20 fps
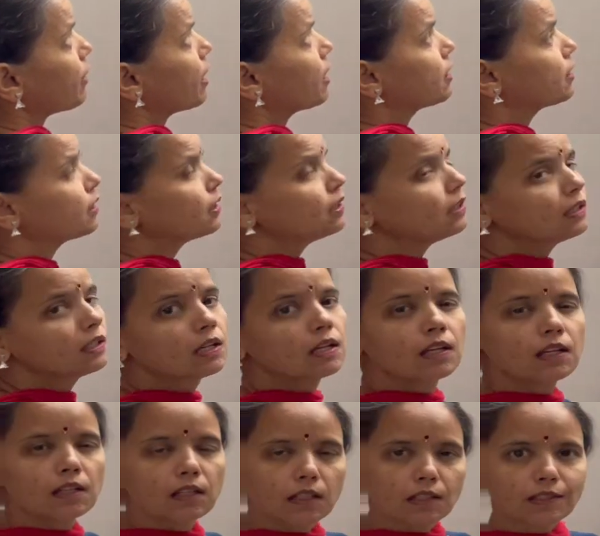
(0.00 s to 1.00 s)
parallel
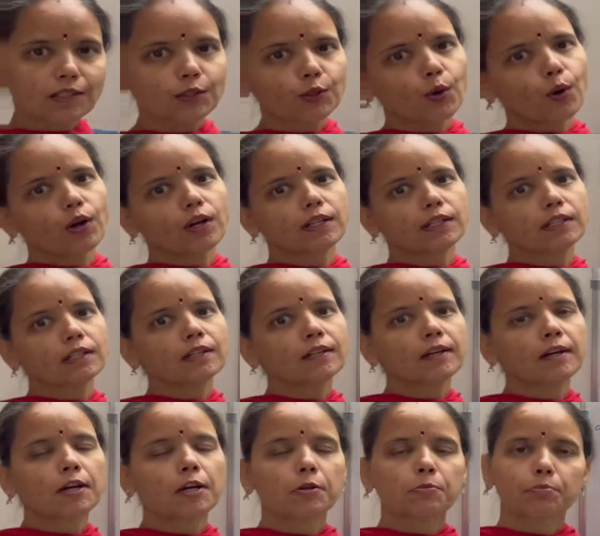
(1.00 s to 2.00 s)
is called a
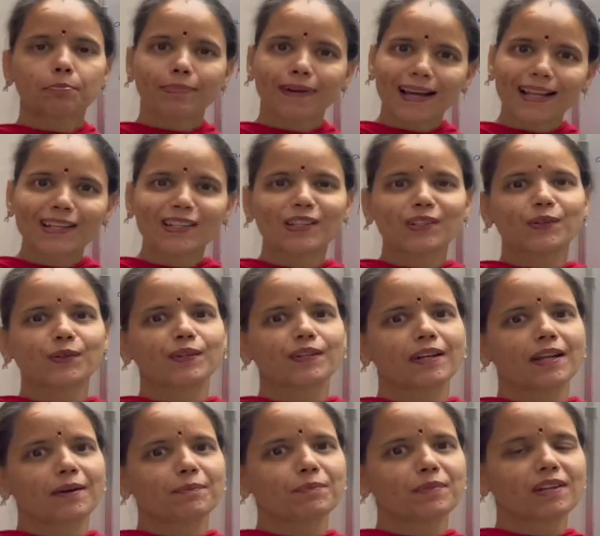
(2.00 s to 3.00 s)

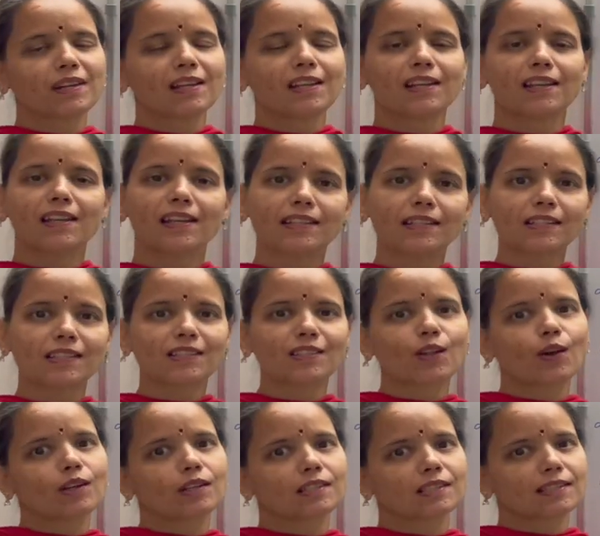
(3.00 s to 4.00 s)
parallelogram. Let us
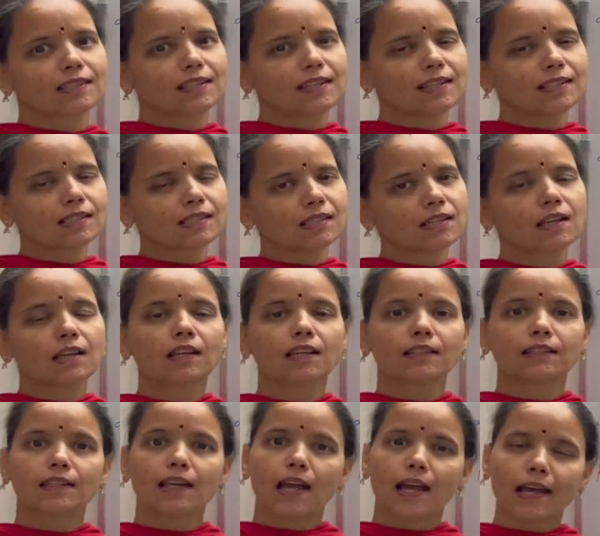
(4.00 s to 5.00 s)
now discuss
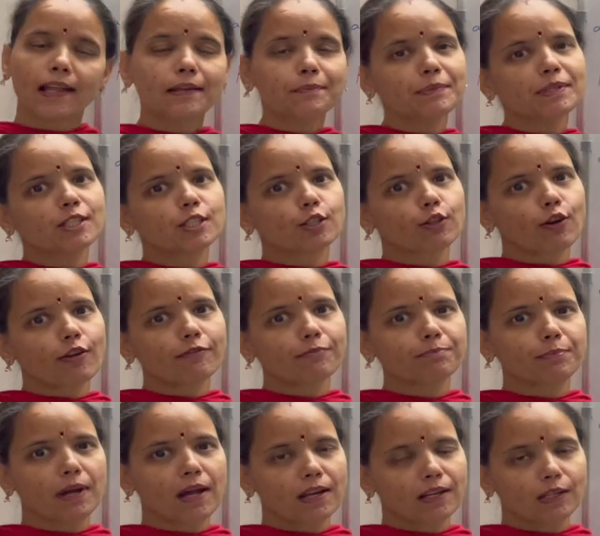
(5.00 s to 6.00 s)
the elements
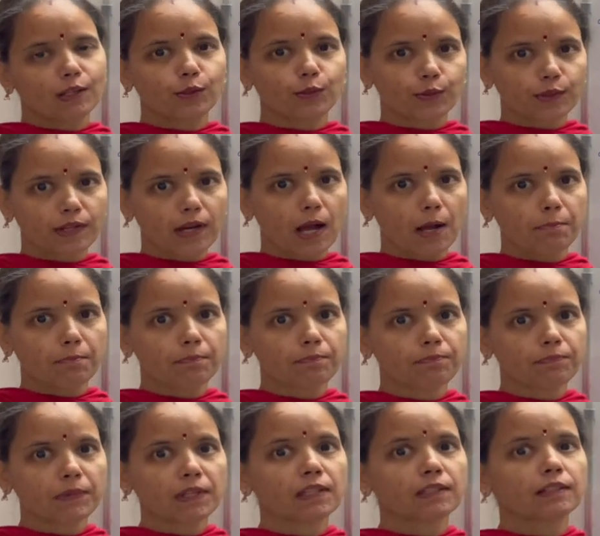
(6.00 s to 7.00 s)
of parallelogram.
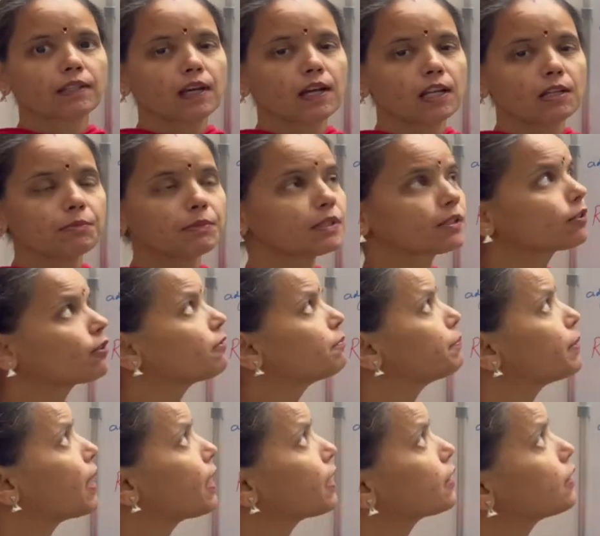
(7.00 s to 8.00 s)
The elements of
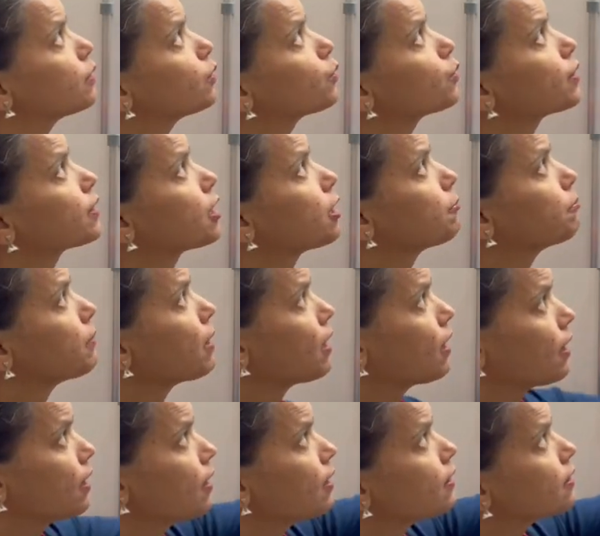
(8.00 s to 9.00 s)
parallelogram
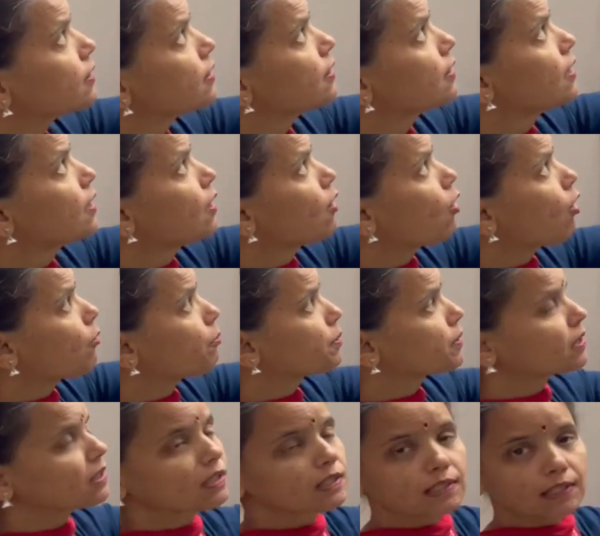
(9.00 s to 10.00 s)
are
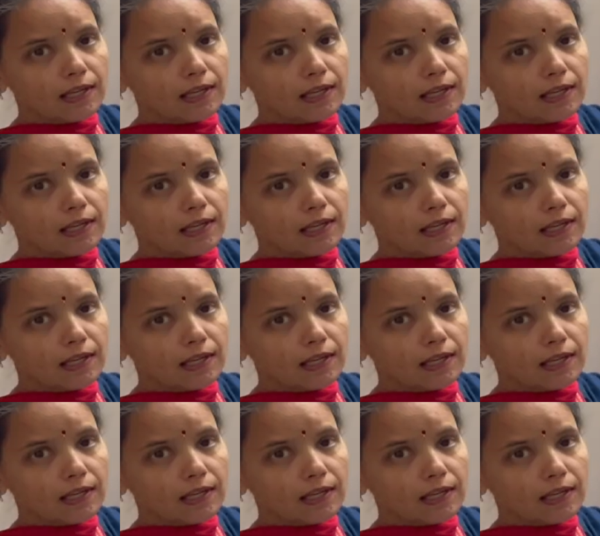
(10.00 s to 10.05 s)
opposite